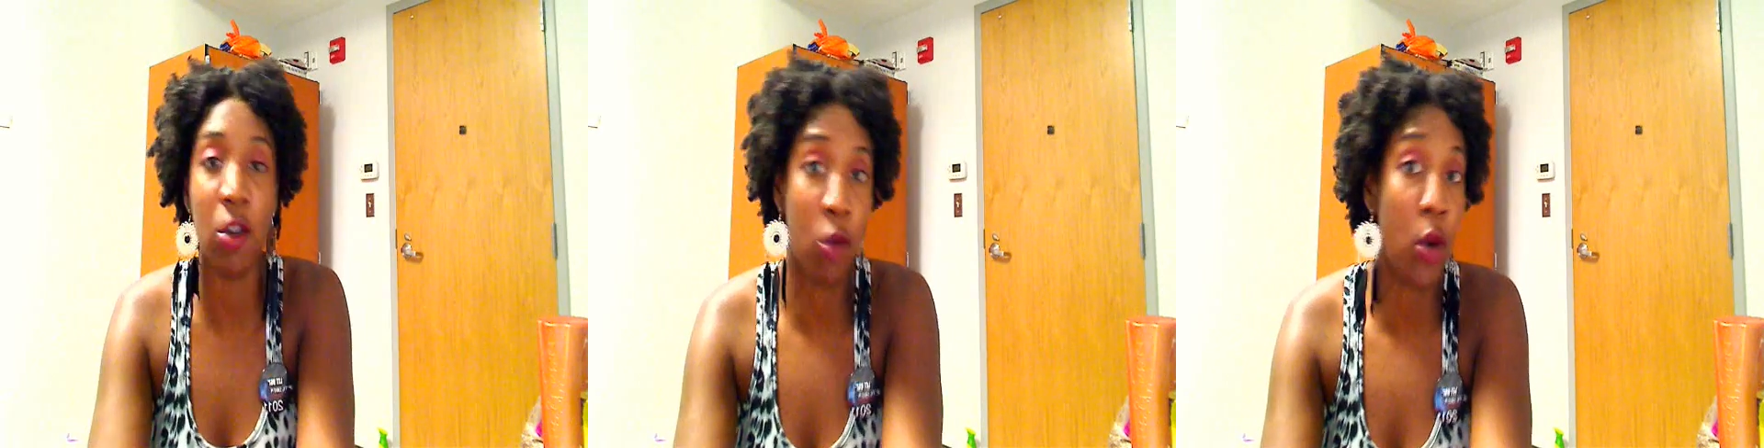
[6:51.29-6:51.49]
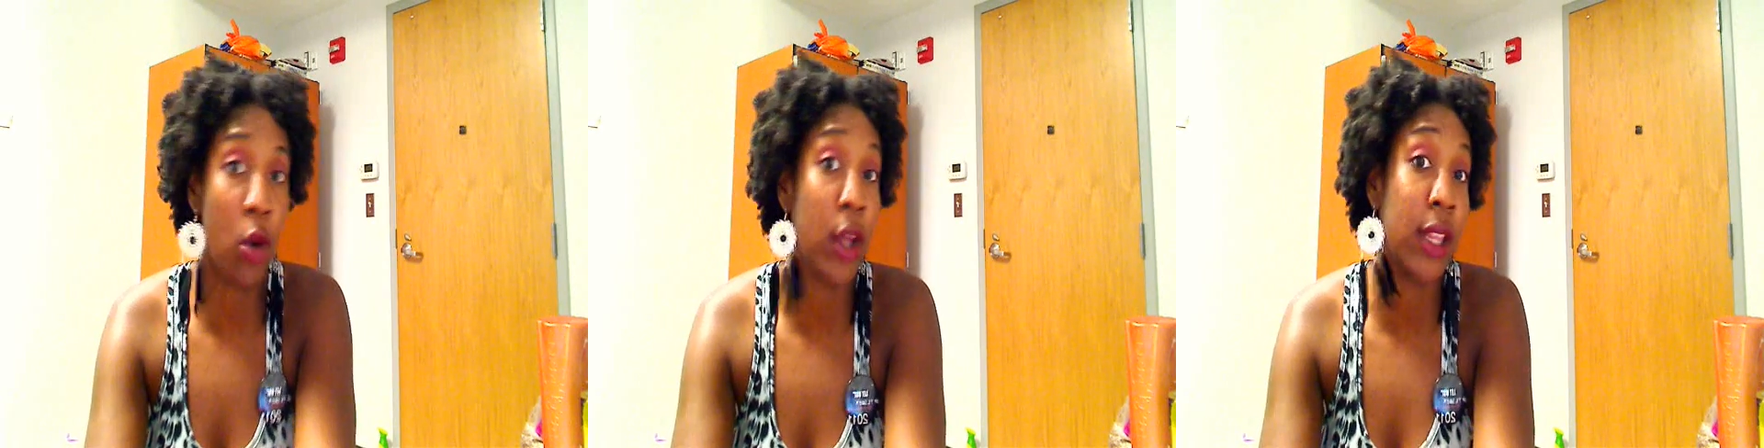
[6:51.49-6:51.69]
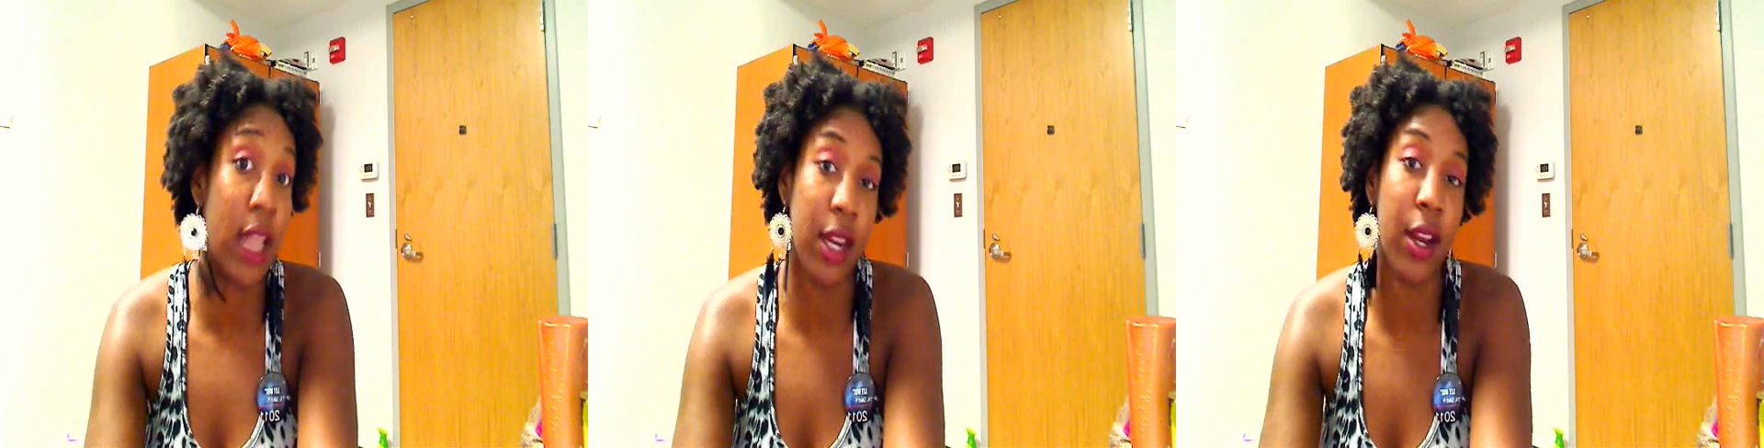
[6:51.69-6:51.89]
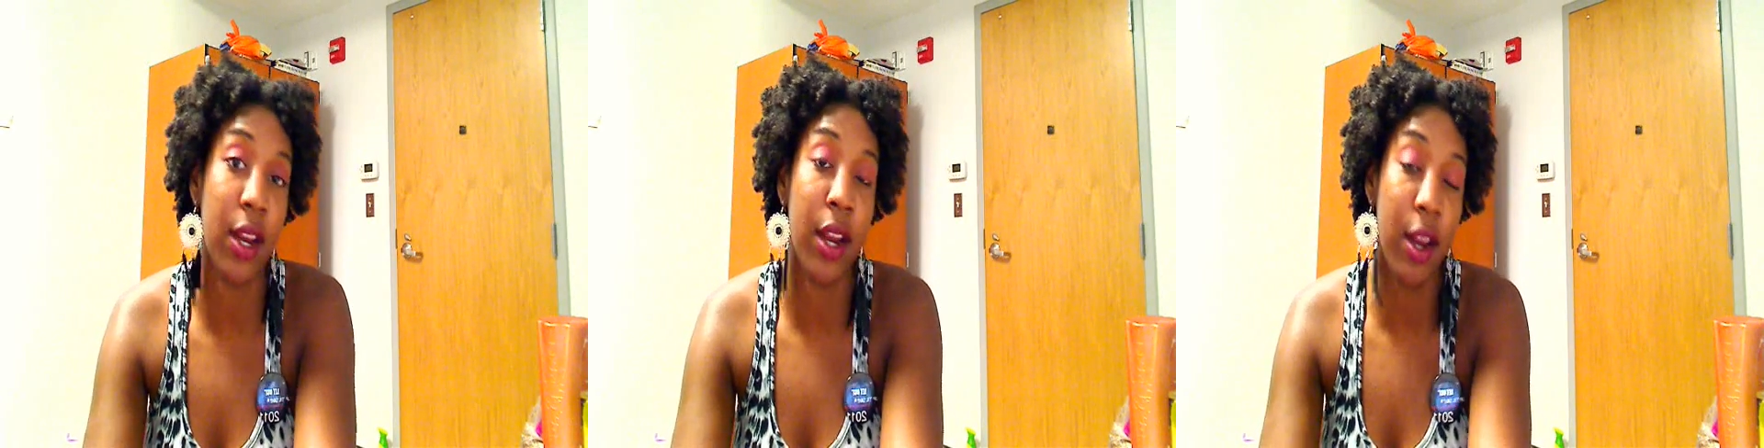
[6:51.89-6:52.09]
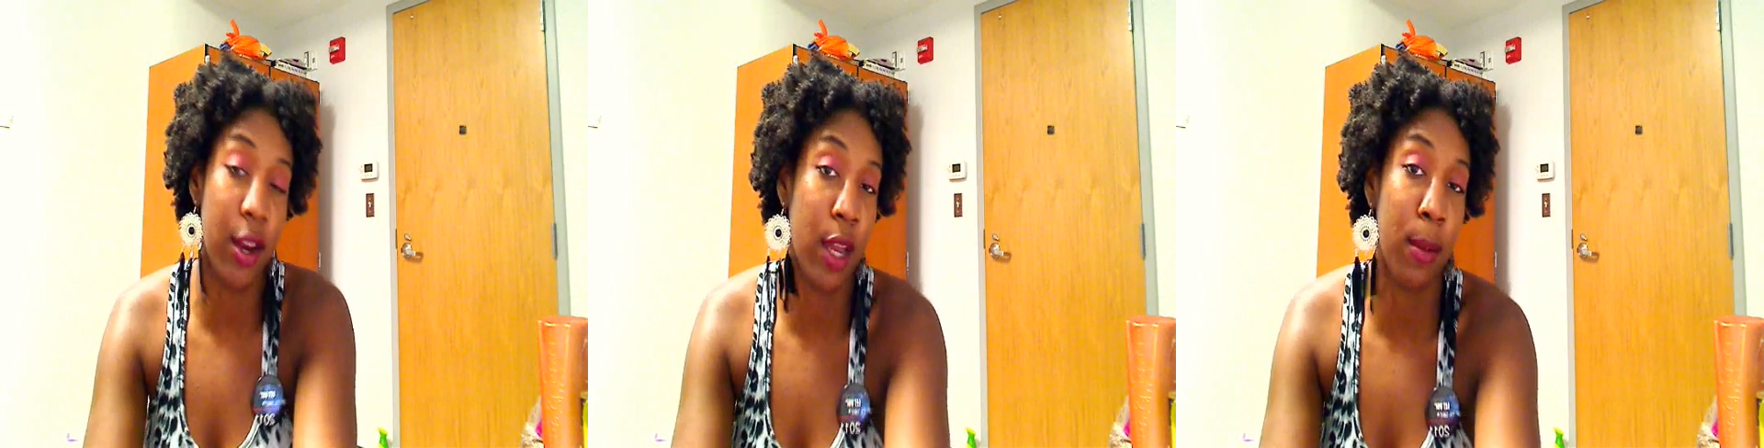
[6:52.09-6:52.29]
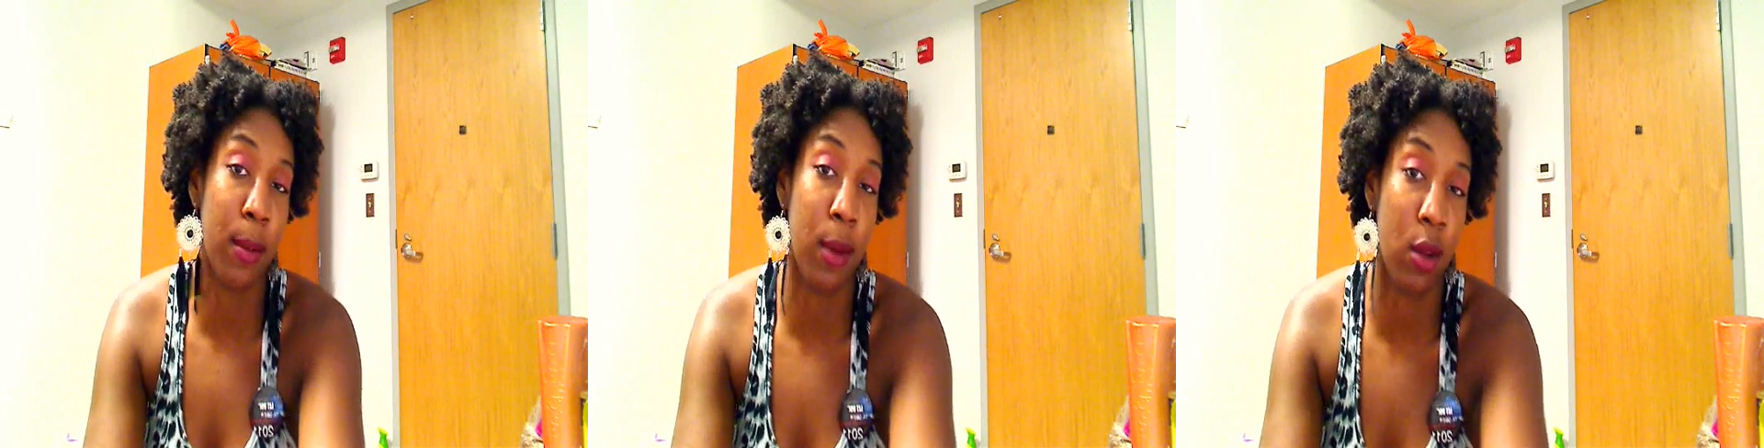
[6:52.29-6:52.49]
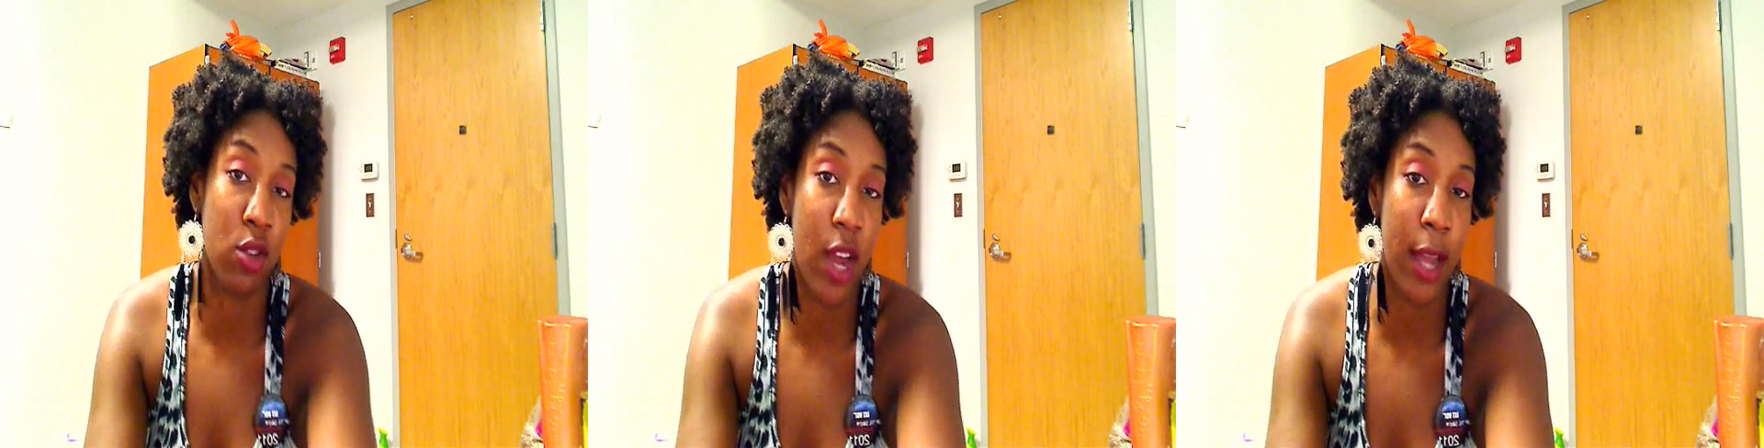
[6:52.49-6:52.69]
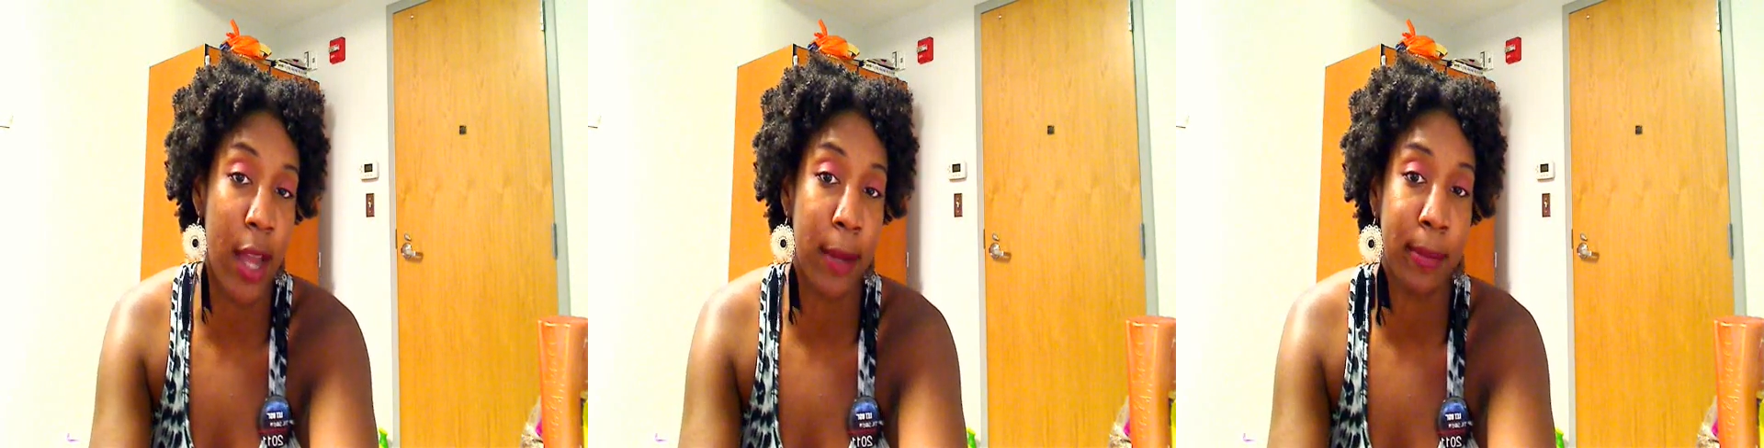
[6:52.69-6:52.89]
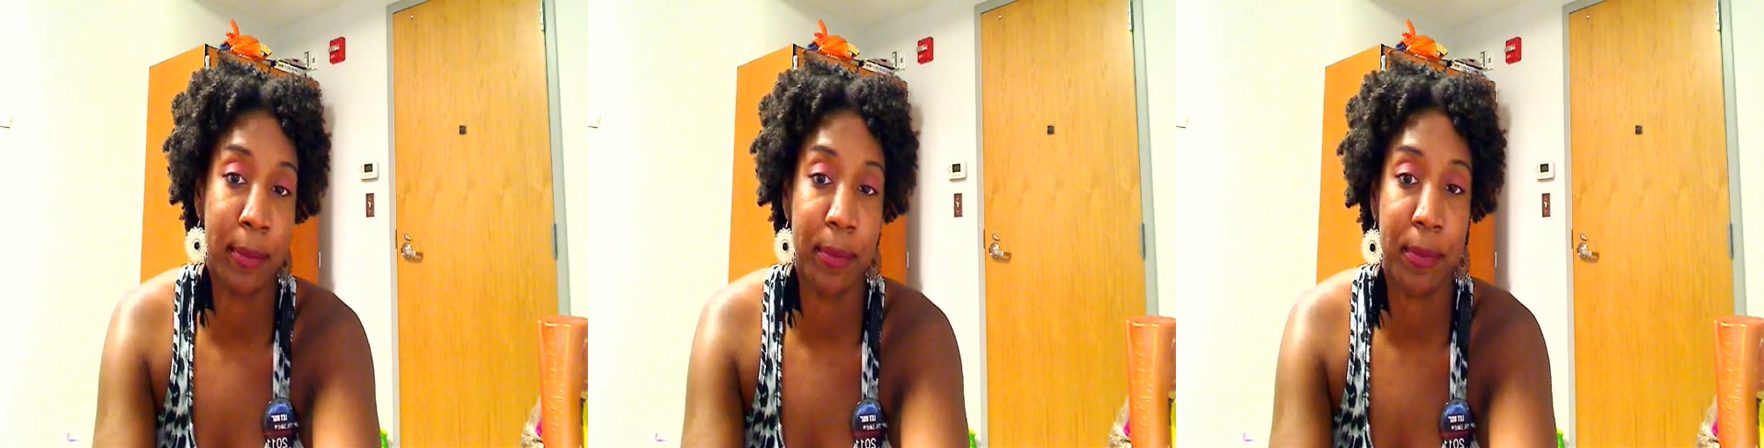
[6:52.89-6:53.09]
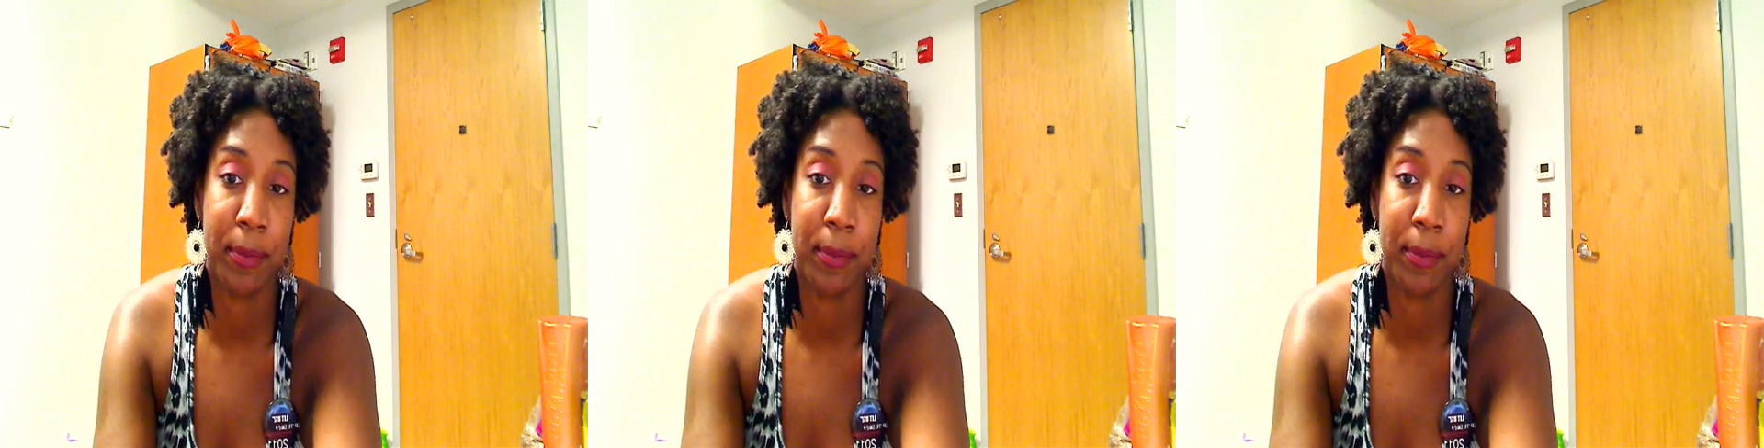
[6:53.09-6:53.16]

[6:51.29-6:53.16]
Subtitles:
avoid letting your hair get bone dry.